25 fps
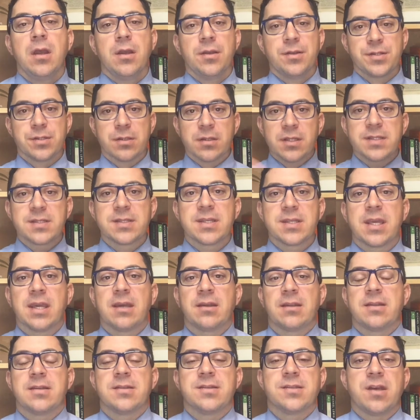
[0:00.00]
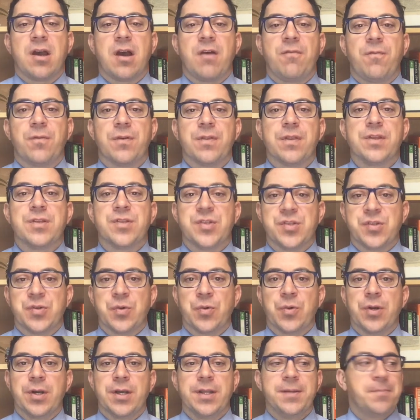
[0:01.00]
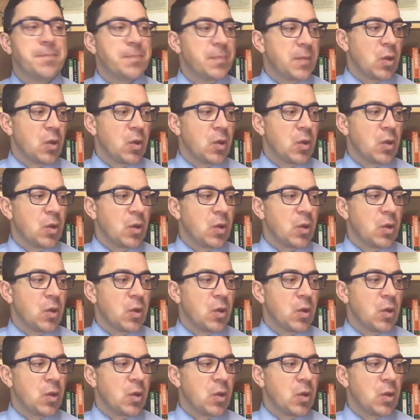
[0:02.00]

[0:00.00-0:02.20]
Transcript: So let's kick this off with a story.